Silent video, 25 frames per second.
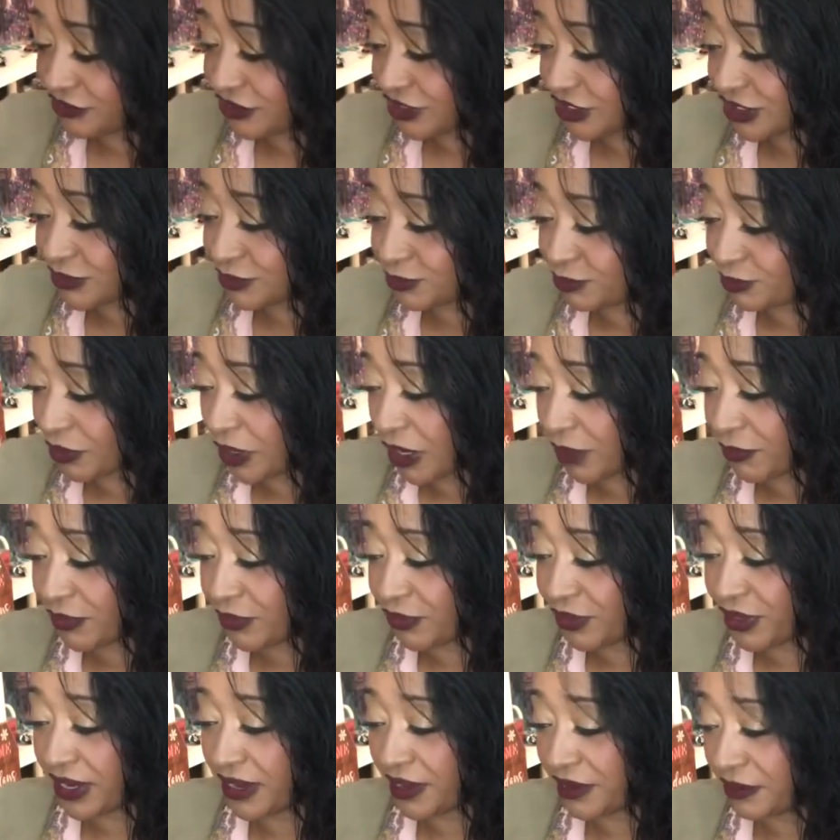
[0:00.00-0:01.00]
just probably
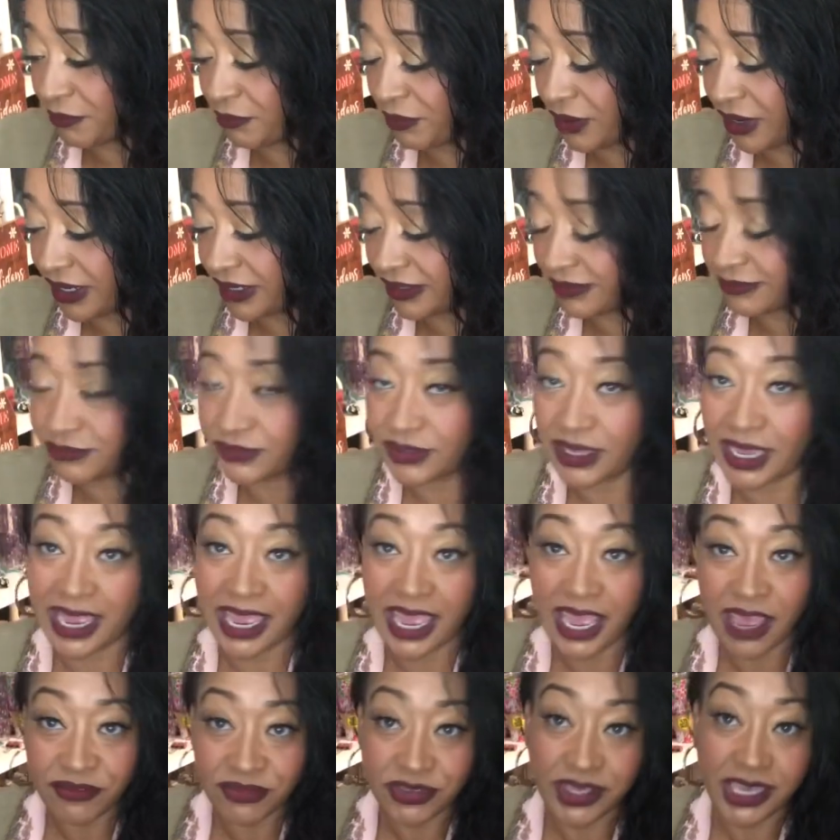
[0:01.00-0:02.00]
went out and bought, I
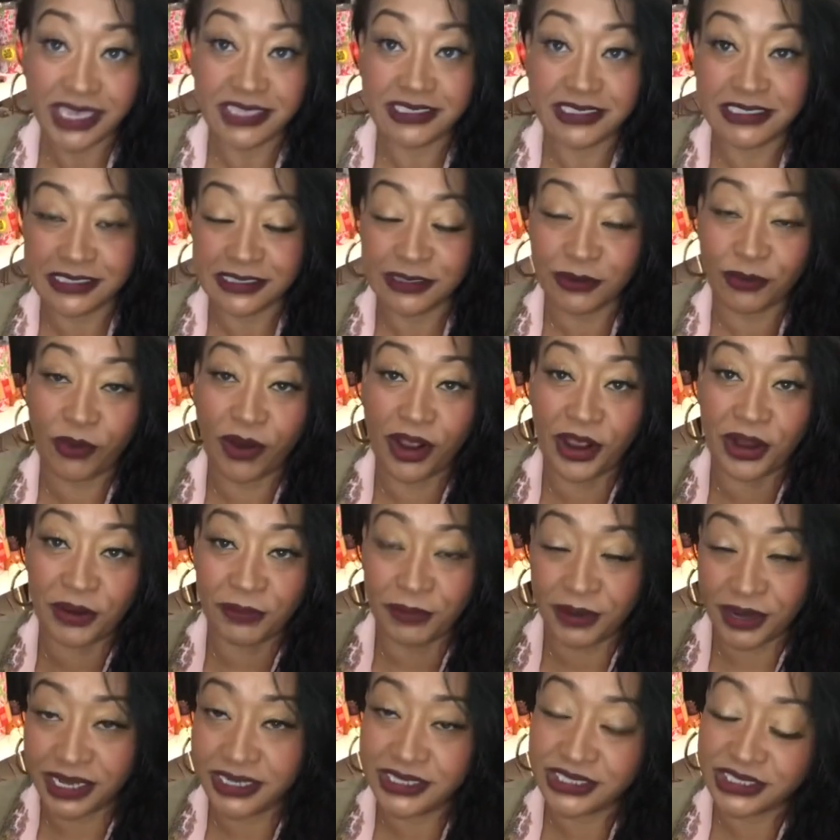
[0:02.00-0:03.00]
have cases of water,
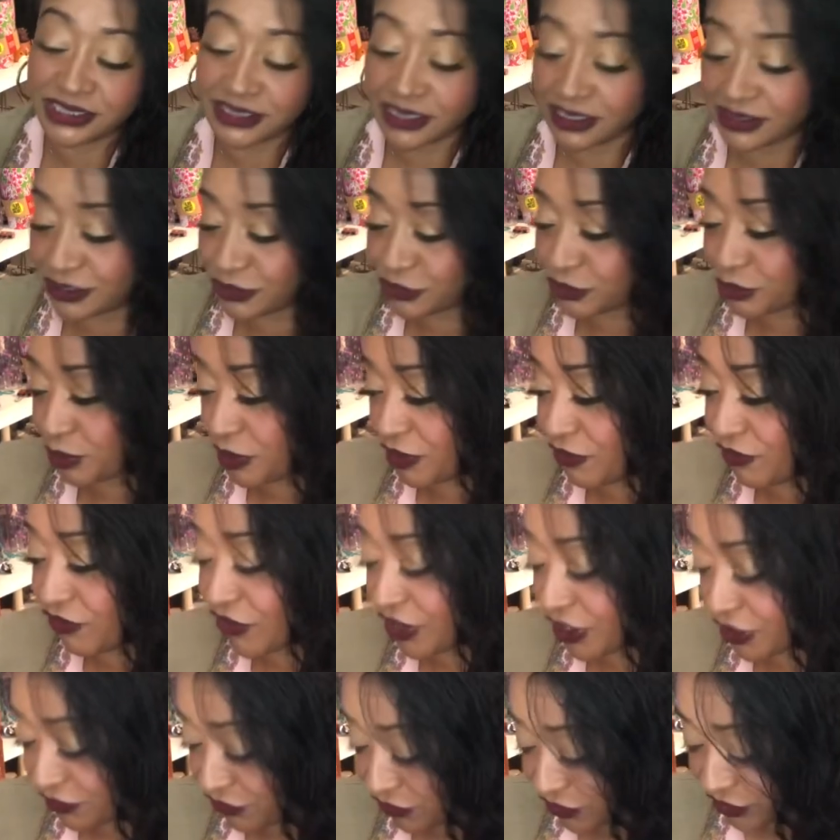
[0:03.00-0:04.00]
but I just thought this would be
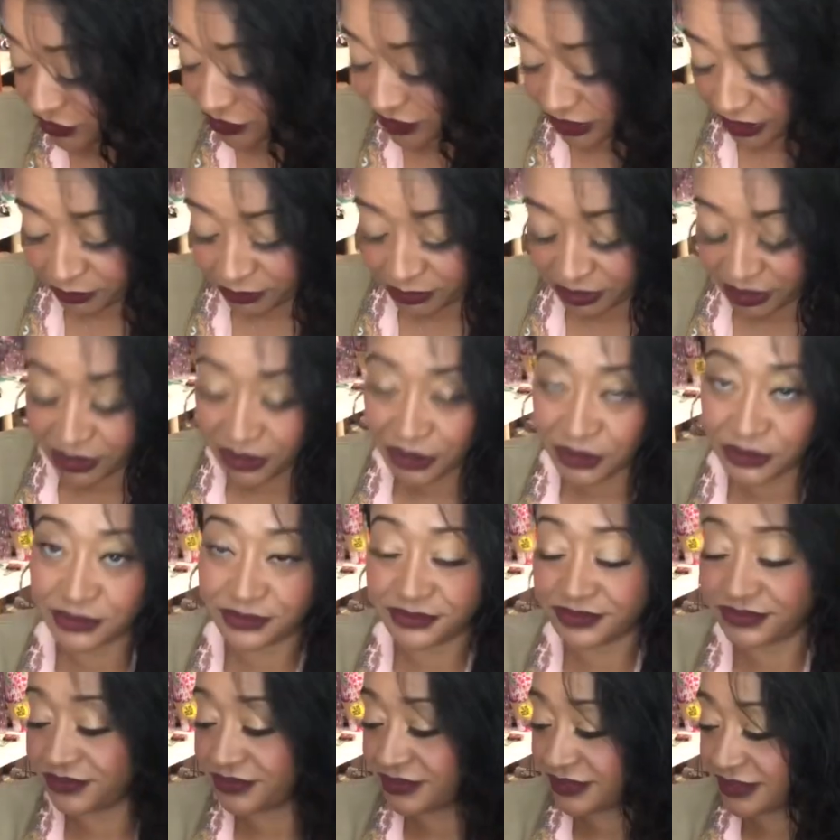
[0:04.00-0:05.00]
fun for them, you know,
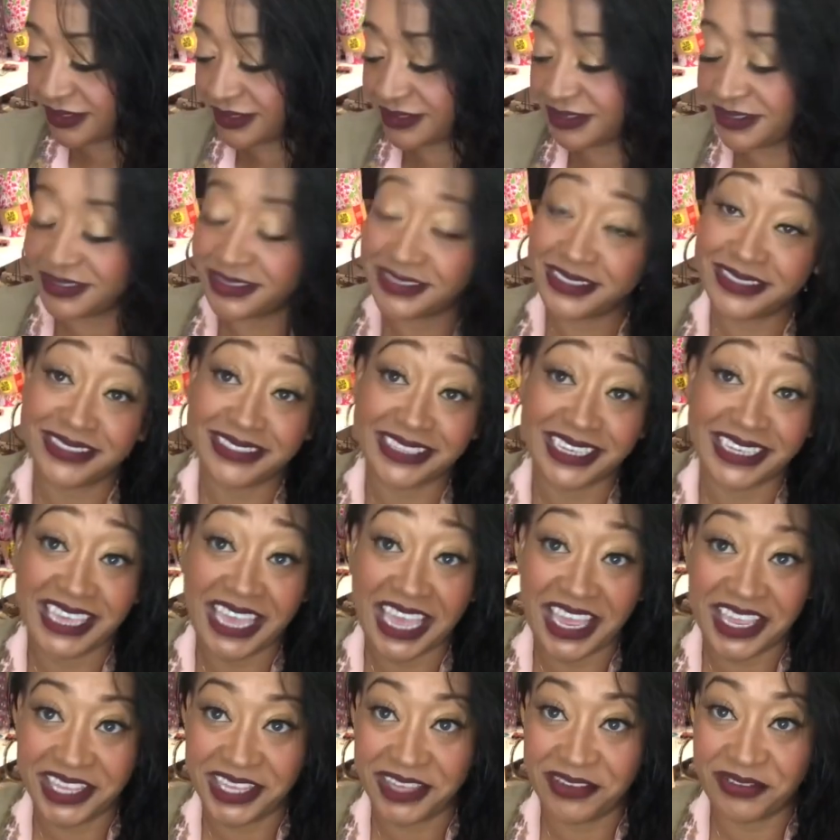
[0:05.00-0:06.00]
since I
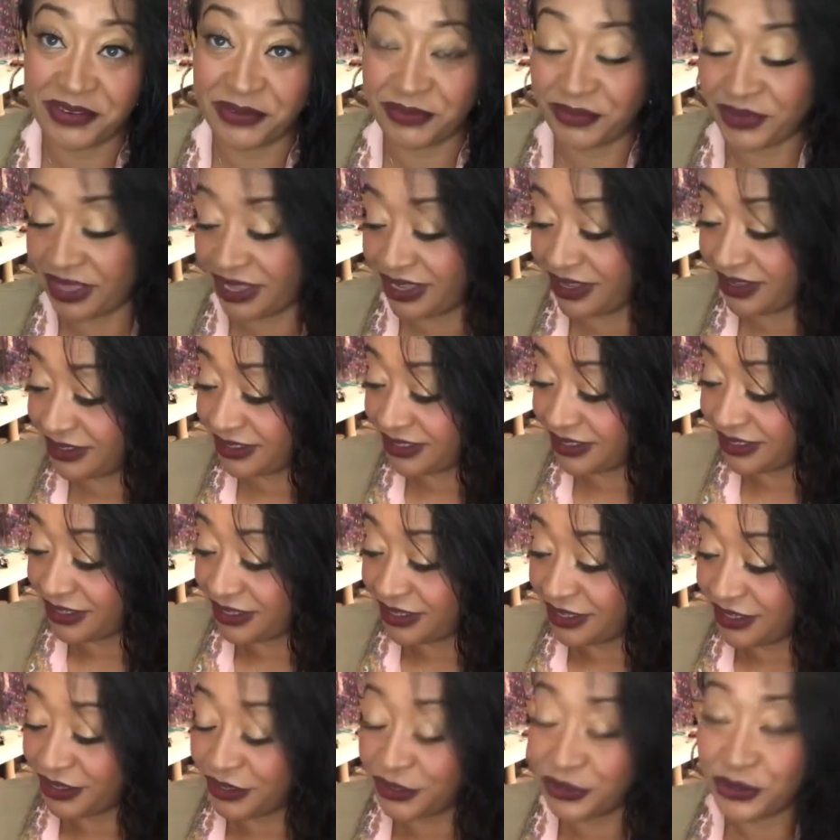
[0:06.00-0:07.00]
can't give them like
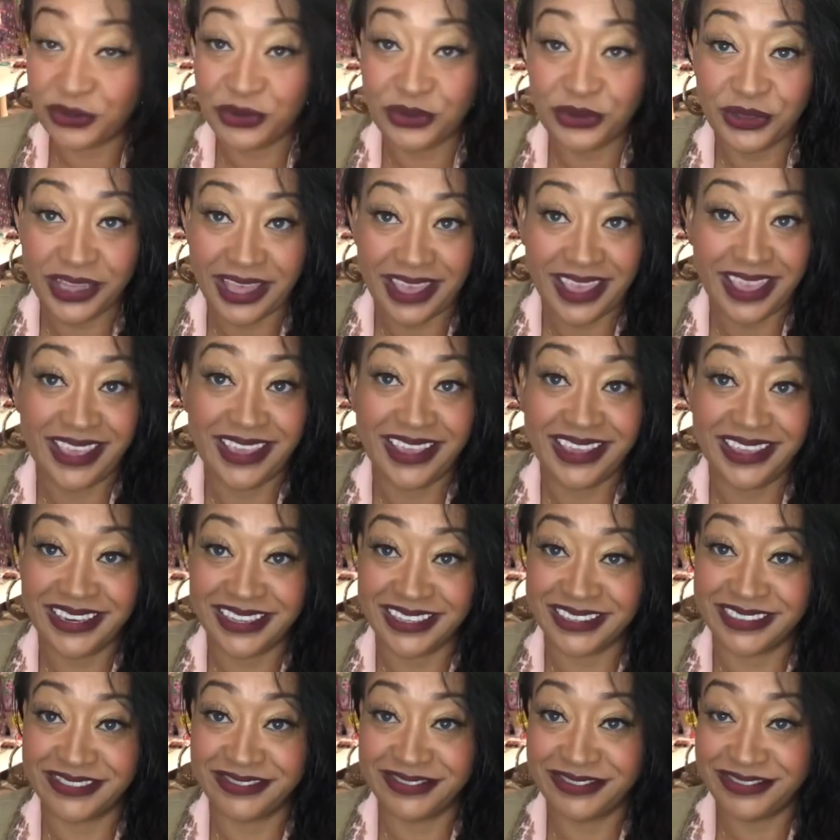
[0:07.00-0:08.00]
Kool-Aid
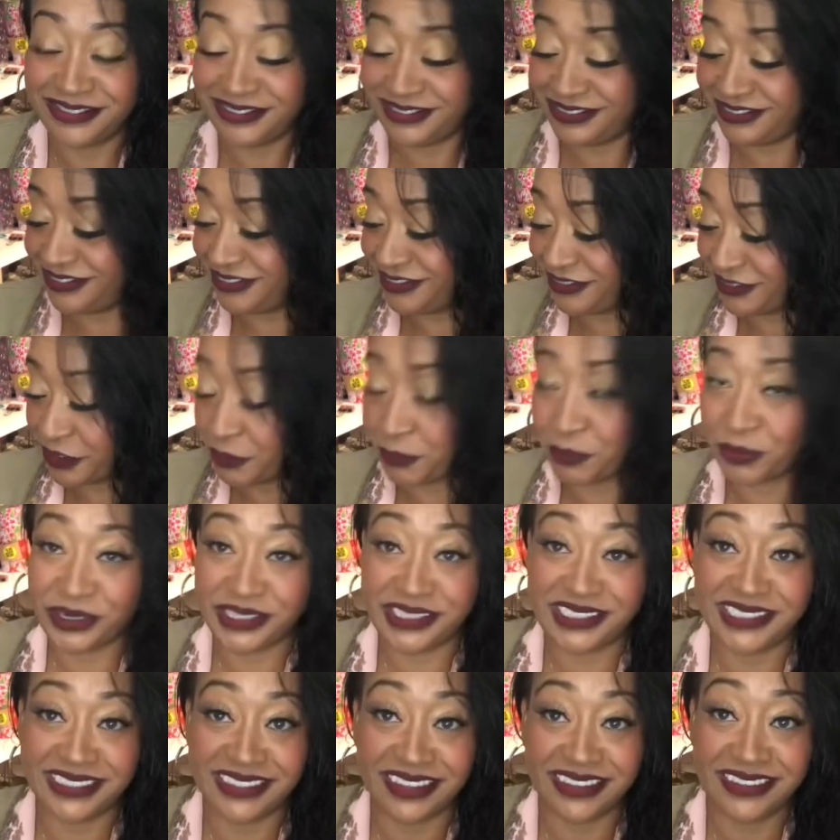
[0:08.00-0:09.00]
and Capri
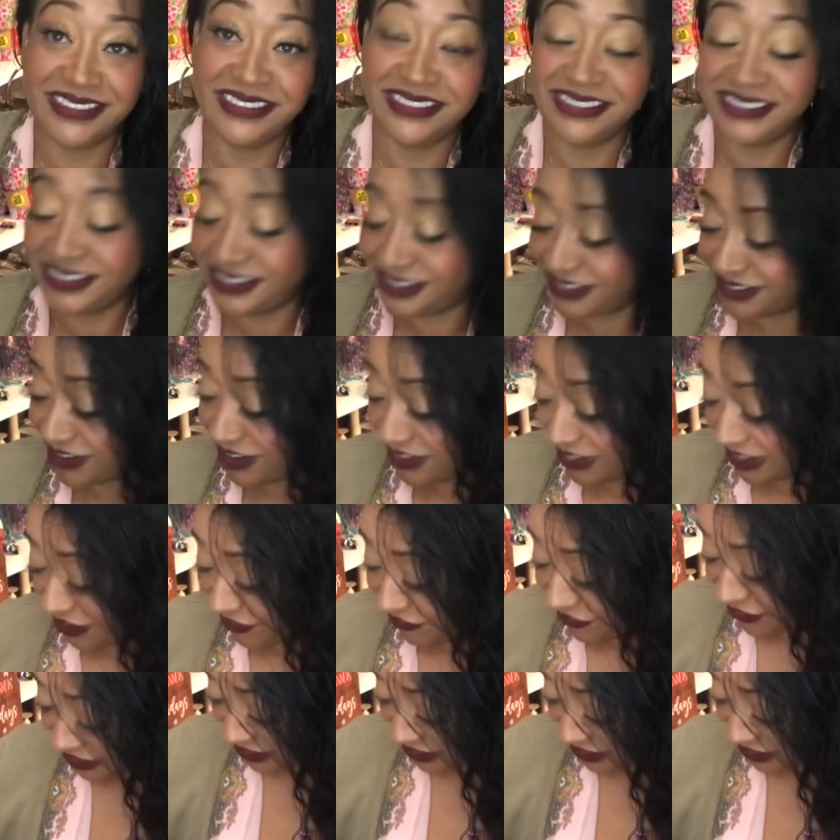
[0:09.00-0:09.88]
Suns and all that fun